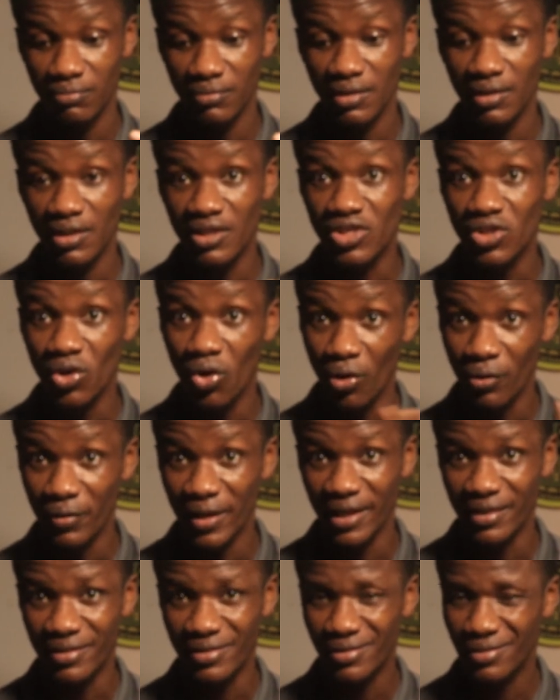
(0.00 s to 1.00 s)
is
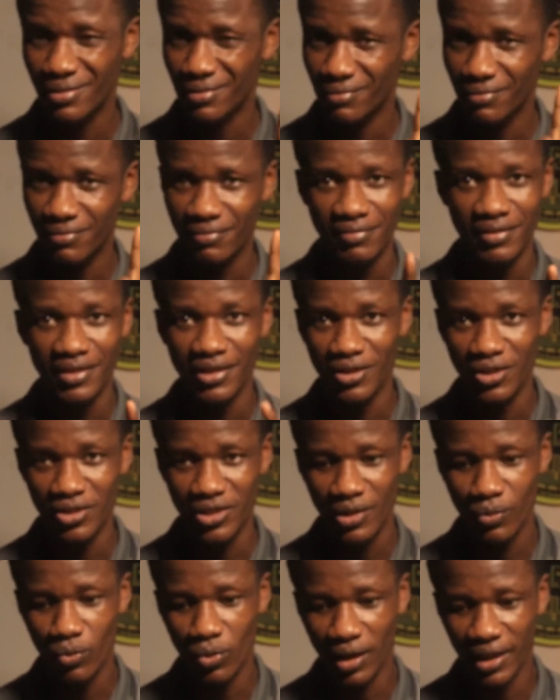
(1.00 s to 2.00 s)
correct. It
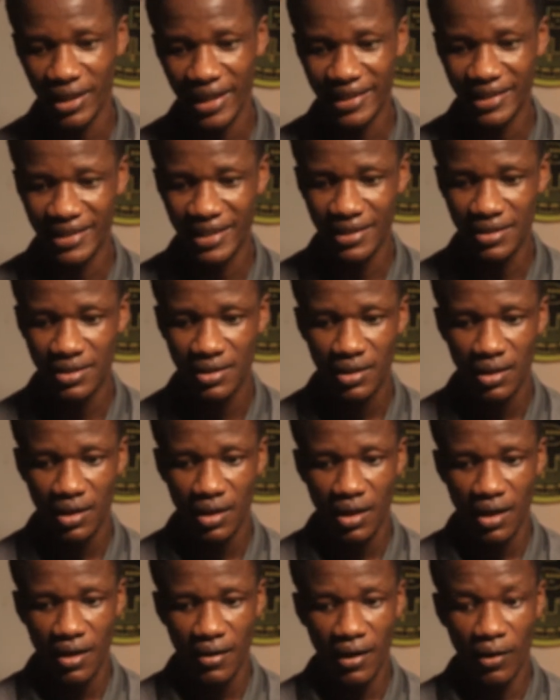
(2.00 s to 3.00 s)
doesn't work like that.
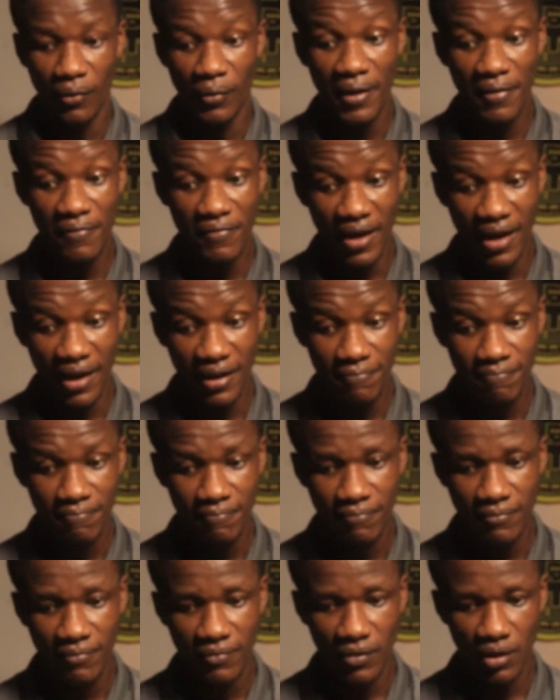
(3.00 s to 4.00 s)
However,
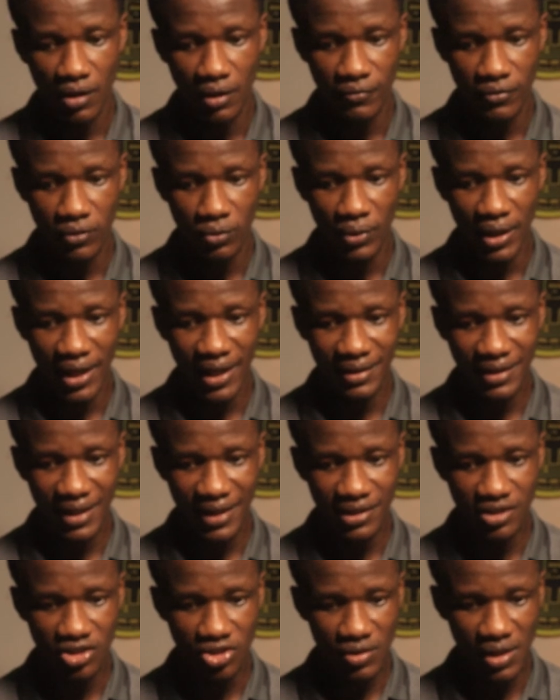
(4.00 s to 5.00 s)
if you enter
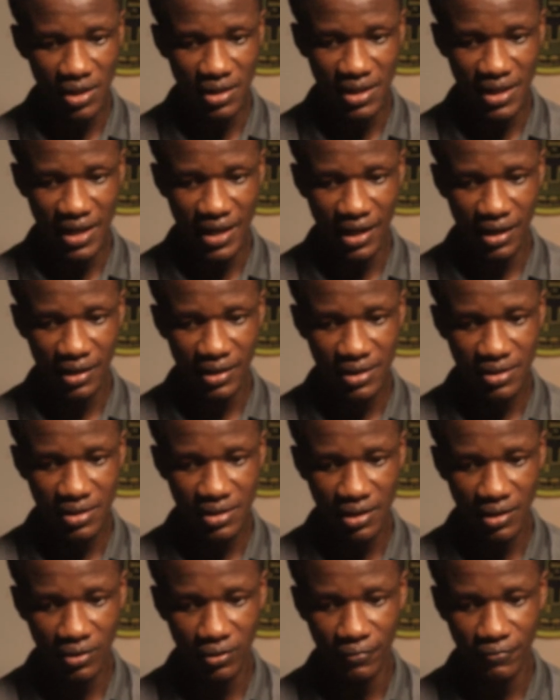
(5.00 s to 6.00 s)
a trade here, let's
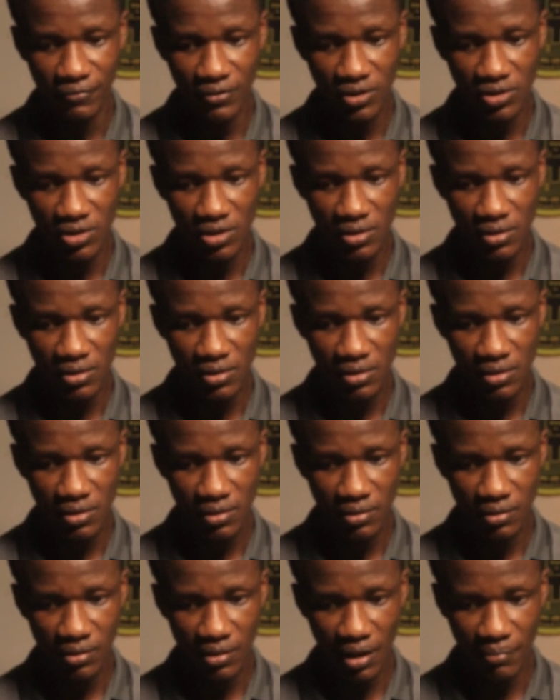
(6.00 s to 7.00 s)
say on futures,
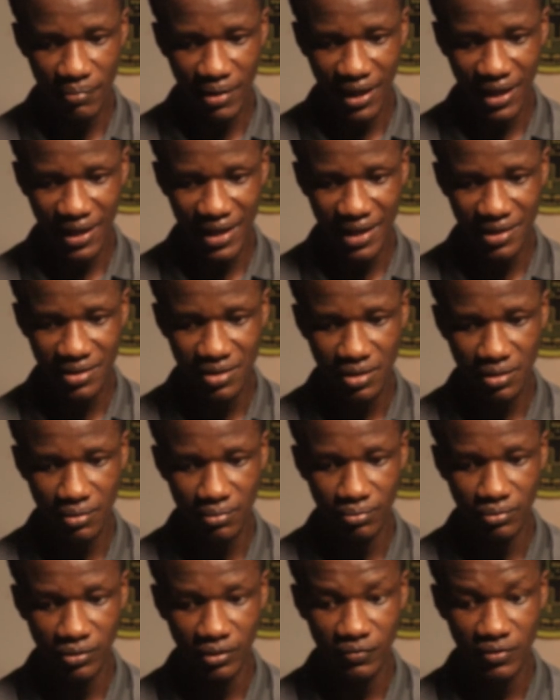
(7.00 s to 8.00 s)
a market has
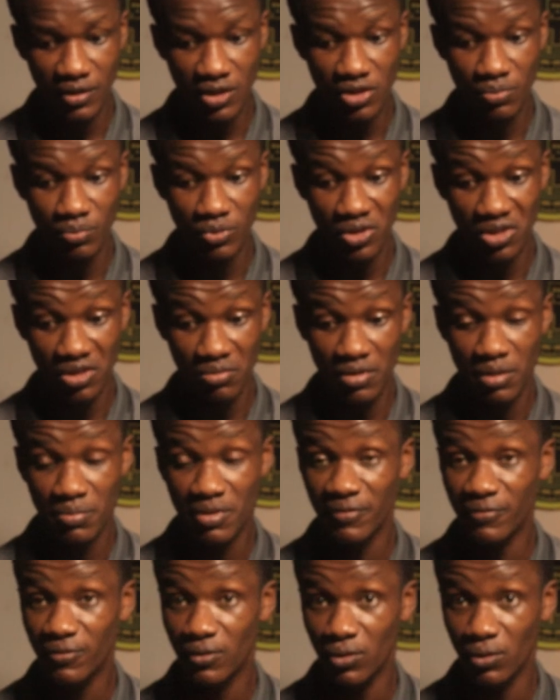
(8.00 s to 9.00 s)
moved this much,
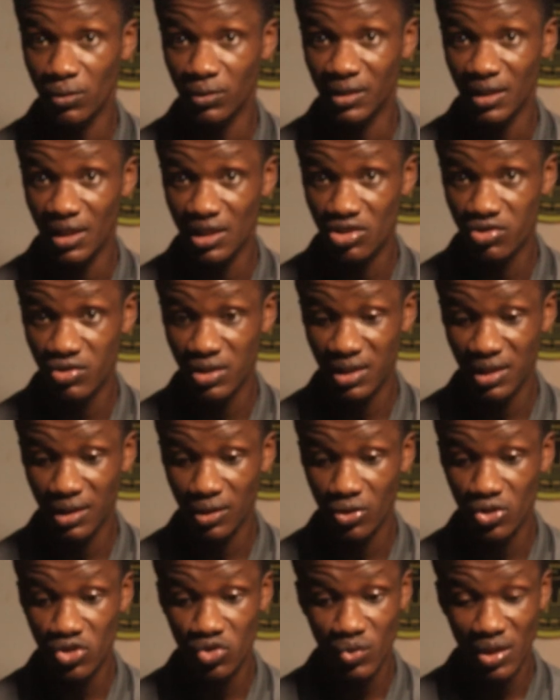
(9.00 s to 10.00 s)
maybe for day
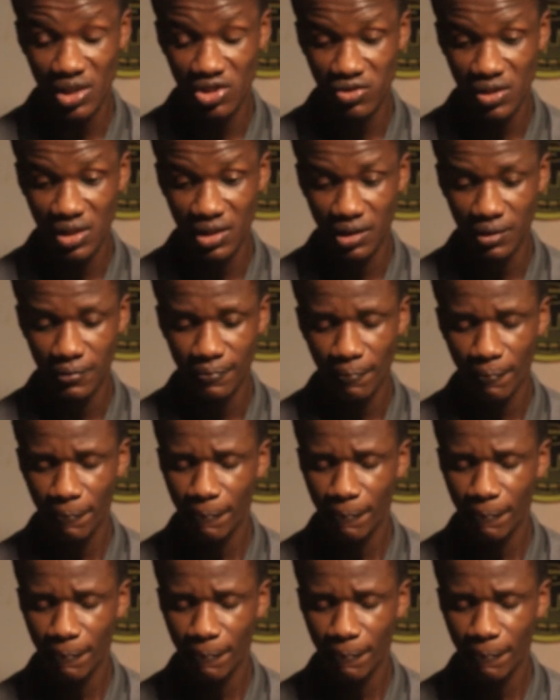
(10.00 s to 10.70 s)
trading or swing trading,